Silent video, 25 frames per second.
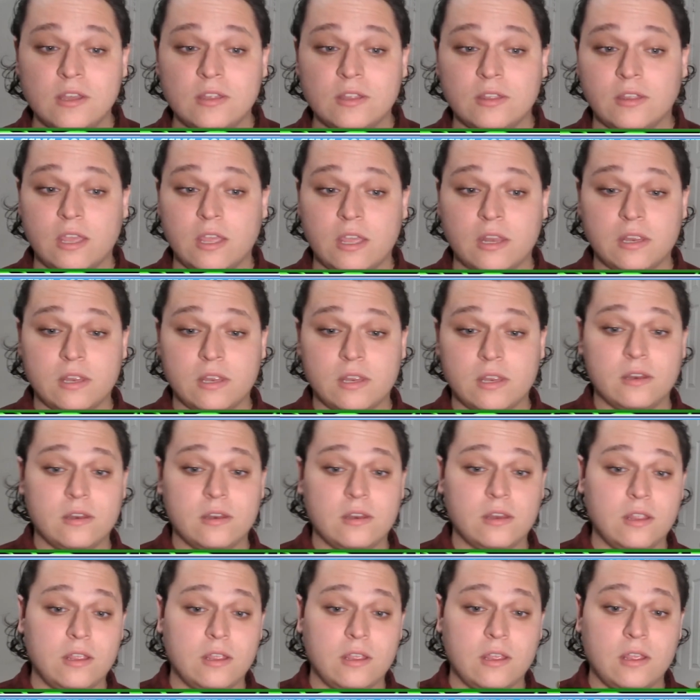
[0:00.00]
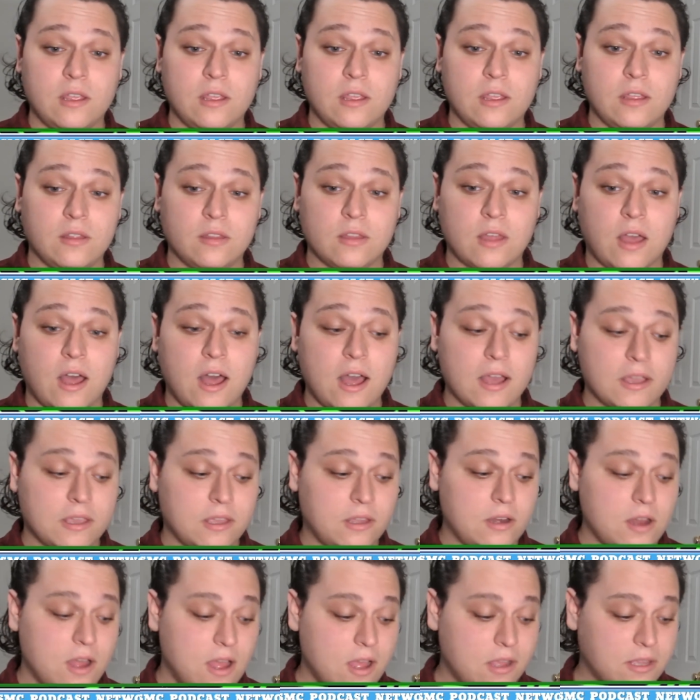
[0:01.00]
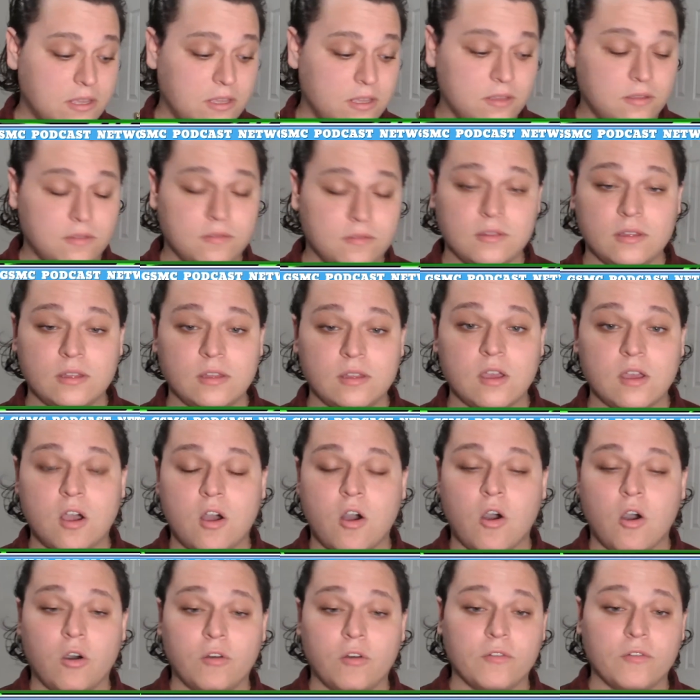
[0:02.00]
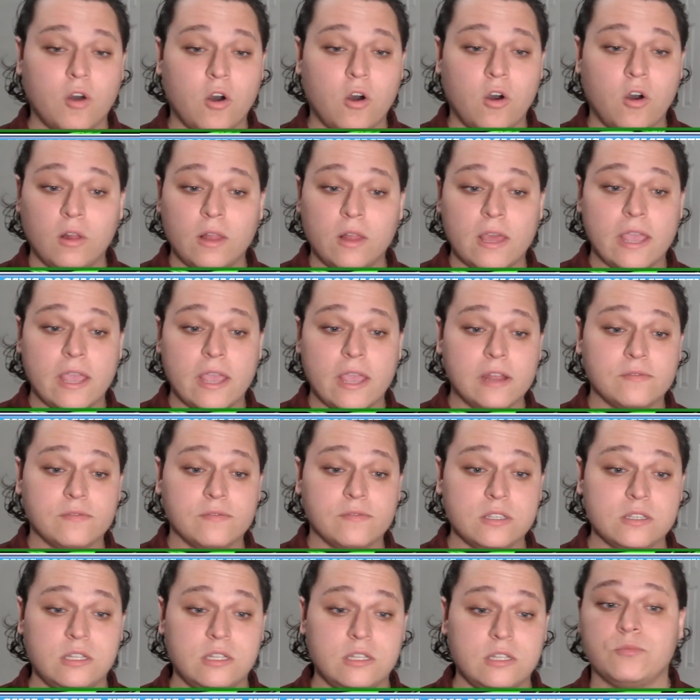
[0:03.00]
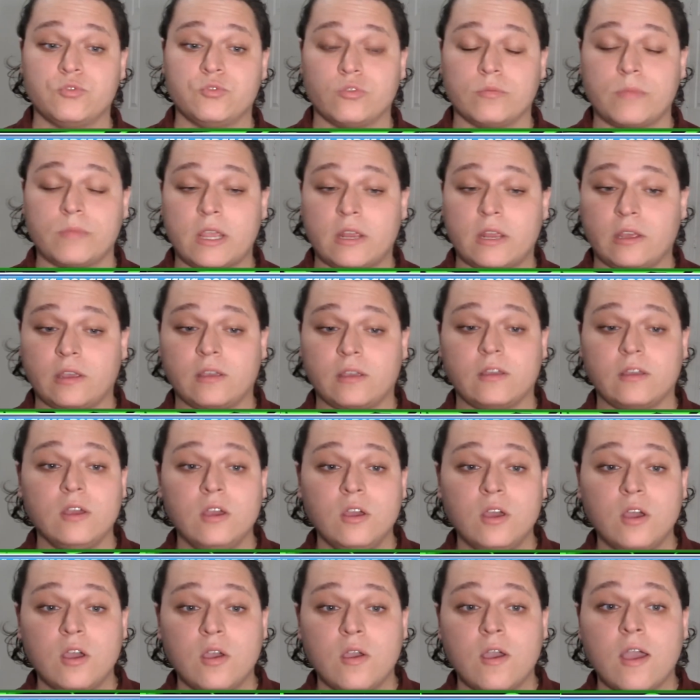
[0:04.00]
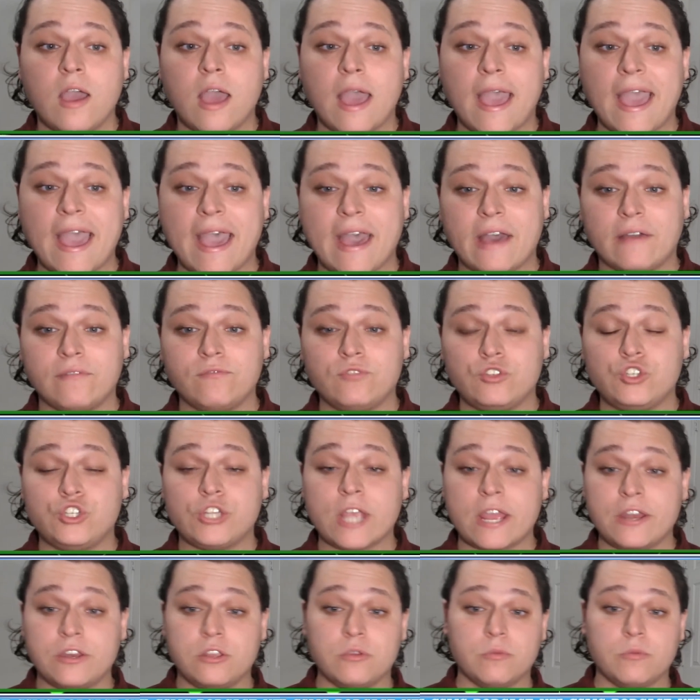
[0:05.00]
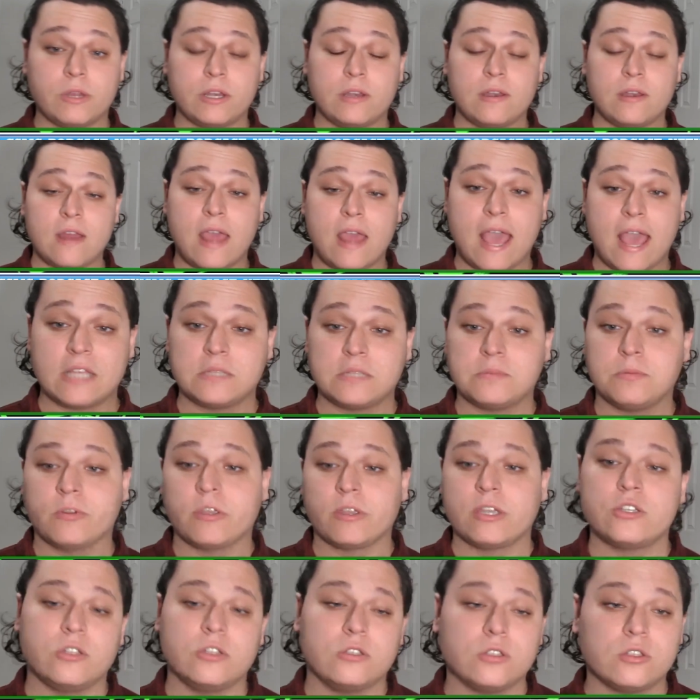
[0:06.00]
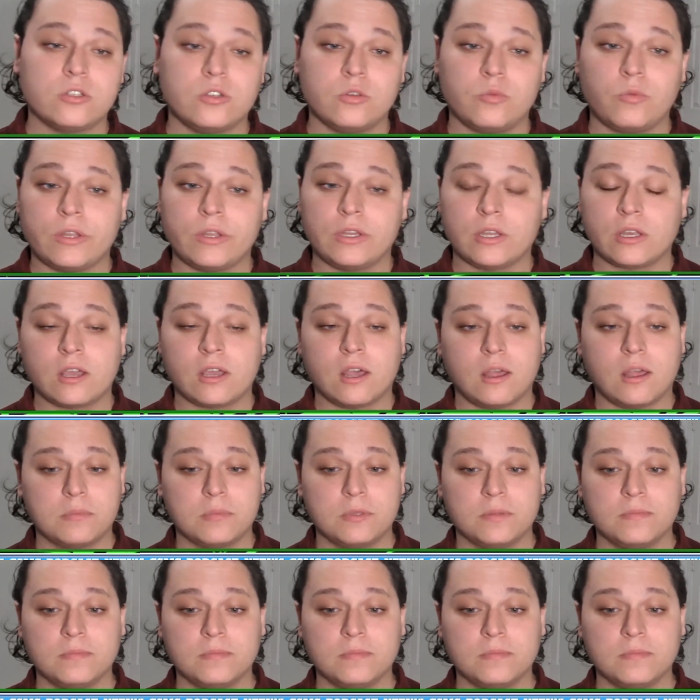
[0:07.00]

In the ho- in hockey, all all eight of these teams remaining have genuine aspirations to win the cup.